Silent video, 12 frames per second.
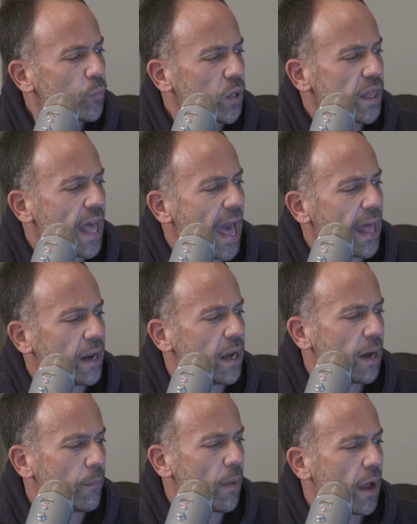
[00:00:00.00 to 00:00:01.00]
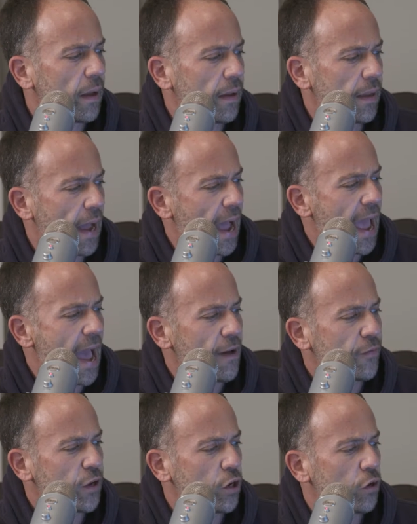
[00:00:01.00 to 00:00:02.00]
with that, I
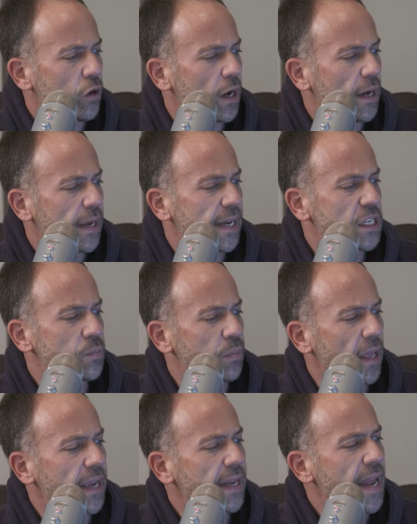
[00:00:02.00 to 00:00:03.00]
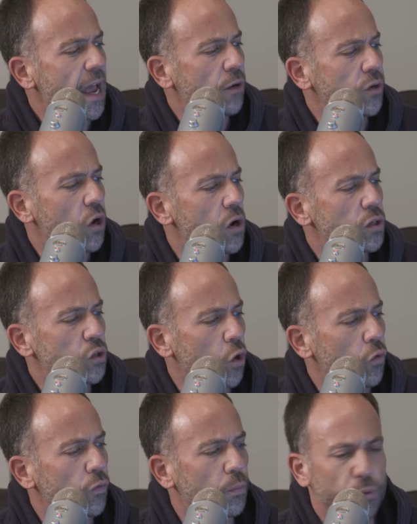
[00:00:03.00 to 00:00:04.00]
have here, explain how dogs
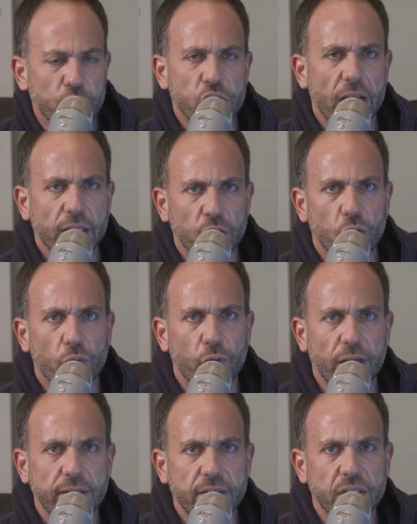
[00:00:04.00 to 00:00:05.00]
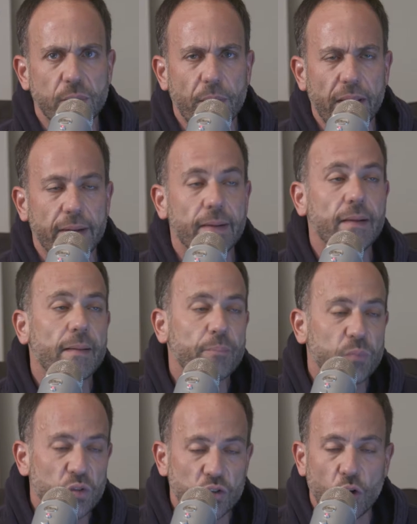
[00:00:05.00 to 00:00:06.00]
overproject and overanticipate.
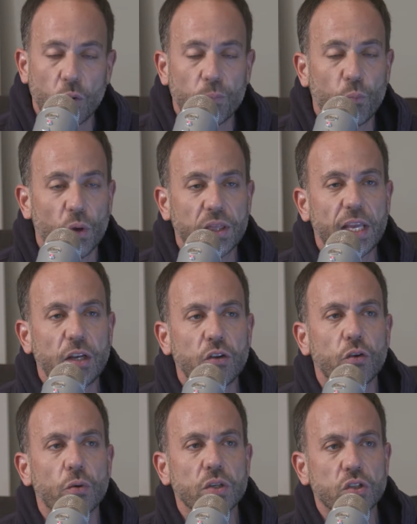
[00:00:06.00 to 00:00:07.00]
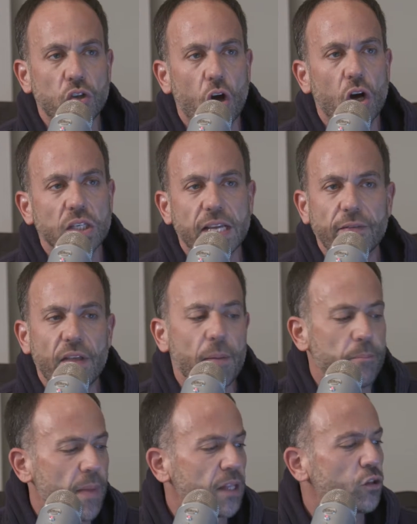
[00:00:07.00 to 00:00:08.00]
So what they do is dogs have
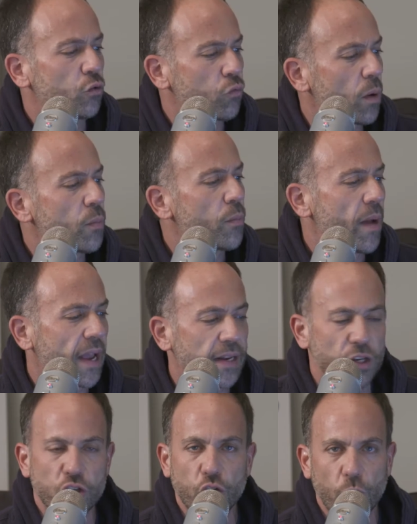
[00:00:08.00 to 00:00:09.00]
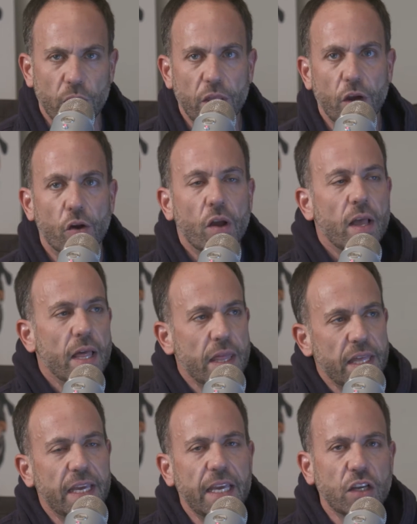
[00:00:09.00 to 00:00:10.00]
that mental rubber band issue where they're
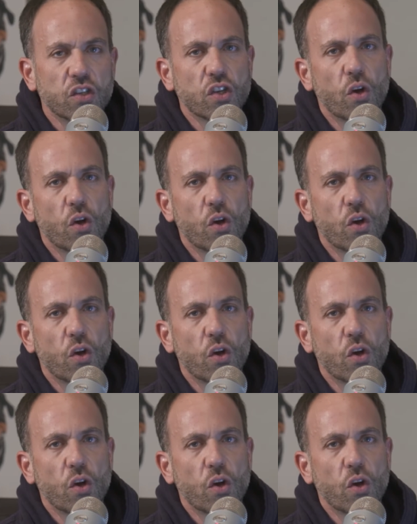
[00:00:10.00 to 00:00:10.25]
thinking